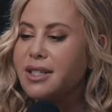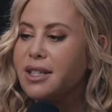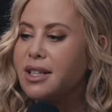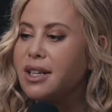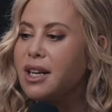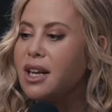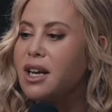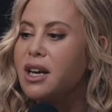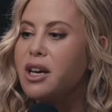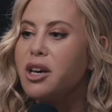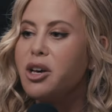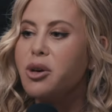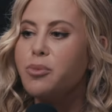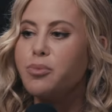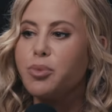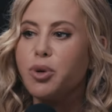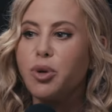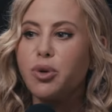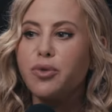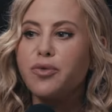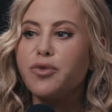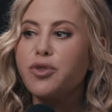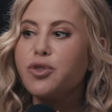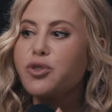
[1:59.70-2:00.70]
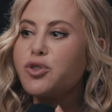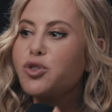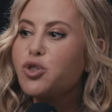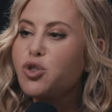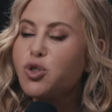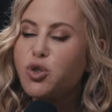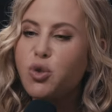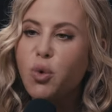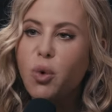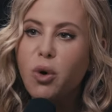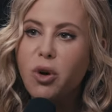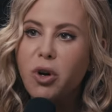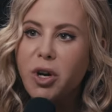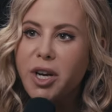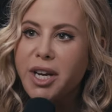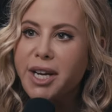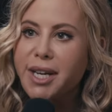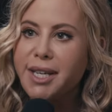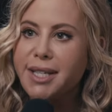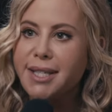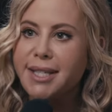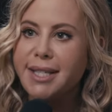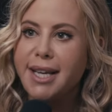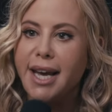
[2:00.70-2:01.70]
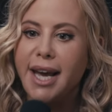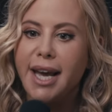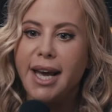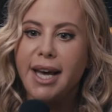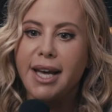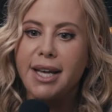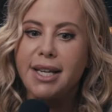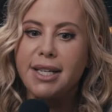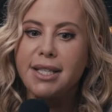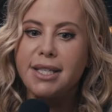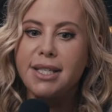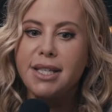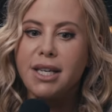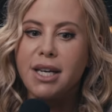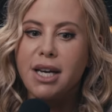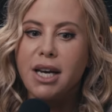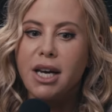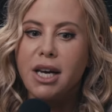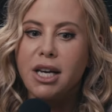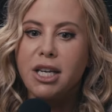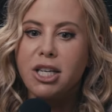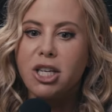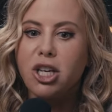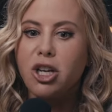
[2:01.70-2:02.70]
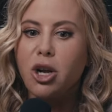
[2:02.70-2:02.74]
and beautiful stories. And, you